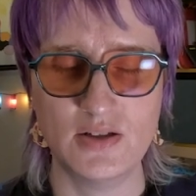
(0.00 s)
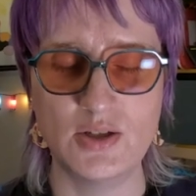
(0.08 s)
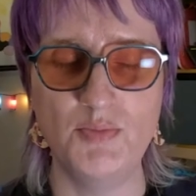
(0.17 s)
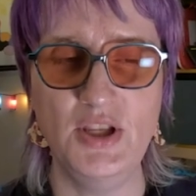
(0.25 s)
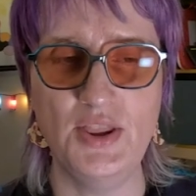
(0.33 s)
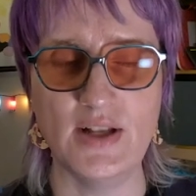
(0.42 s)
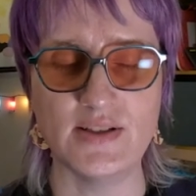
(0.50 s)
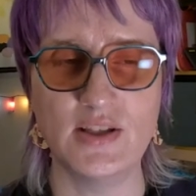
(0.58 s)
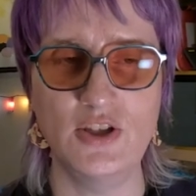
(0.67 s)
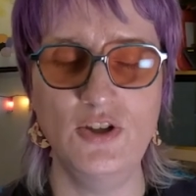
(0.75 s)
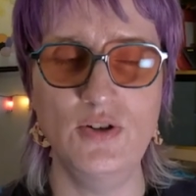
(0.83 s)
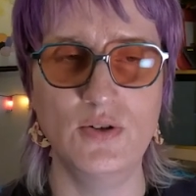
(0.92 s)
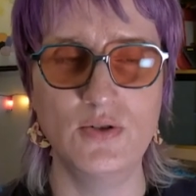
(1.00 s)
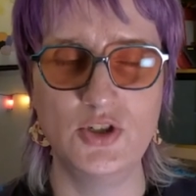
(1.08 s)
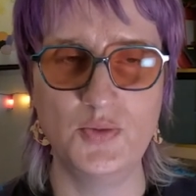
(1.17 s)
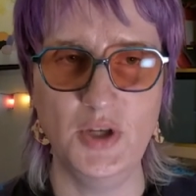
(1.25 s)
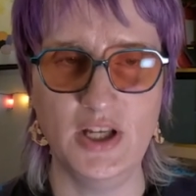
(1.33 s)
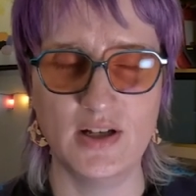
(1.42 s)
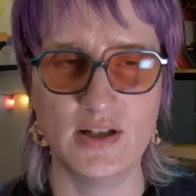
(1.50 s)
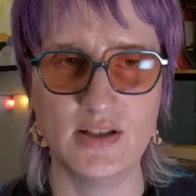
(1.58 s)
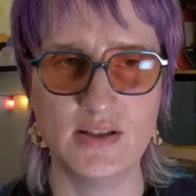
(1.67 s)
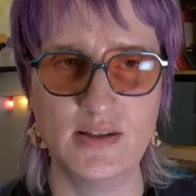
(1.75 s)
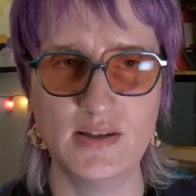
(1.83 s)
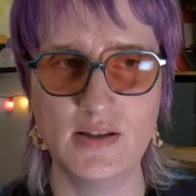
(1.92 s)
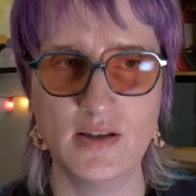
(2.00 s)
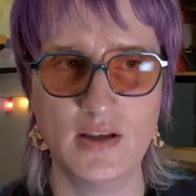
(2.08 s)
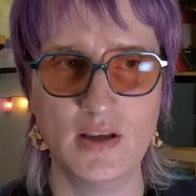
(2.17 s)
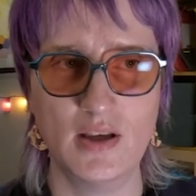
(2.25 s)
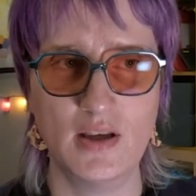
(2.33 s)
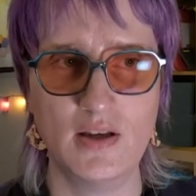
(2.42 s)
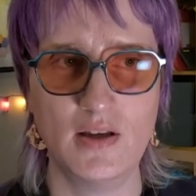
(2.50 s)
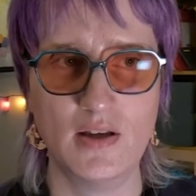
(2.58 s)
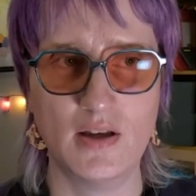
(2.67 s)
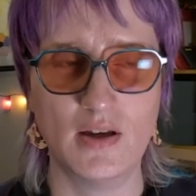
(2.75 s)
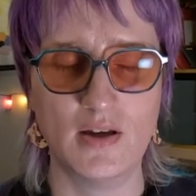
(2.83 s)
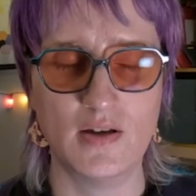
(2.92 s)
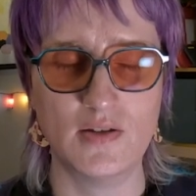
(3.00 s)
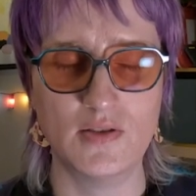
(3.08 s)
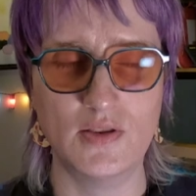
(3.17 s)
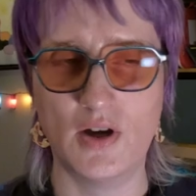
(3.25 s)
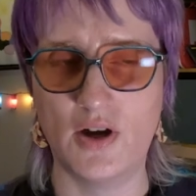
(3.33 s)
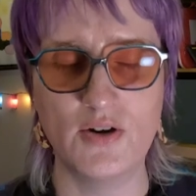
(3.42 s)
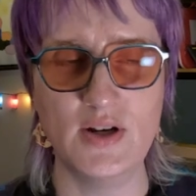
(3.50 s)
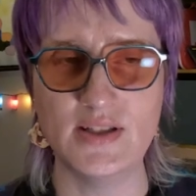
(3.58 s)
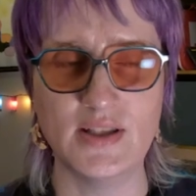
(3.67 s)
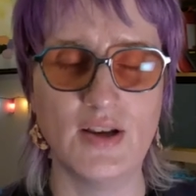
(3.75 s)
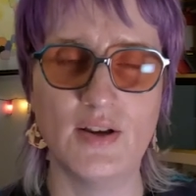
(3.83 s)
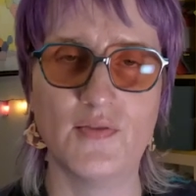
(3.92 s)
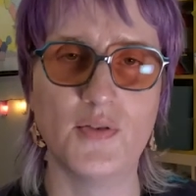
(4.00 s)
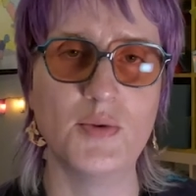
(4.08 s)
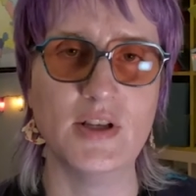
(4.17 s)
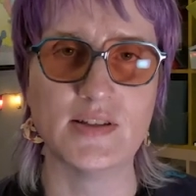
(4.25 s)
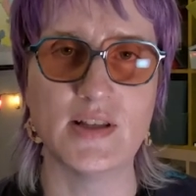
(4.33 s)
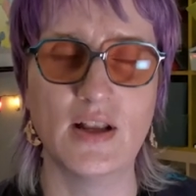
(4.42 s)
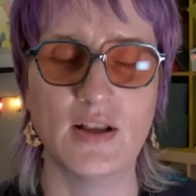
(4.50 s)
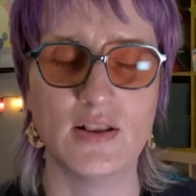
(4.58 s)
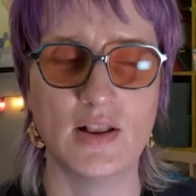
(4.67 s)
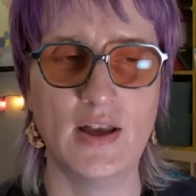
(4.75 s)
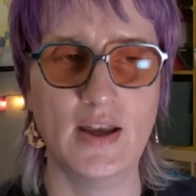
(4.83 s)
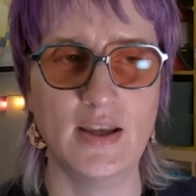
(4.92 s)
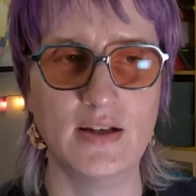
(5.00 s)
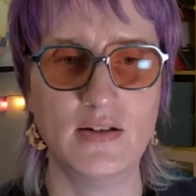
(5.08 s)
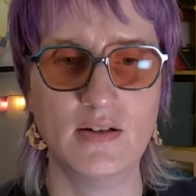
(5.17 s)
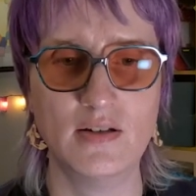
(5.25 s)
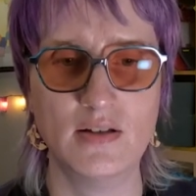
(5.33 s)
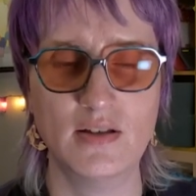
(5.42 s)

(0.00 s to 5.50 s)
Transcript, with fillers: to me, that's huge because the hardest thing for me is staying in line.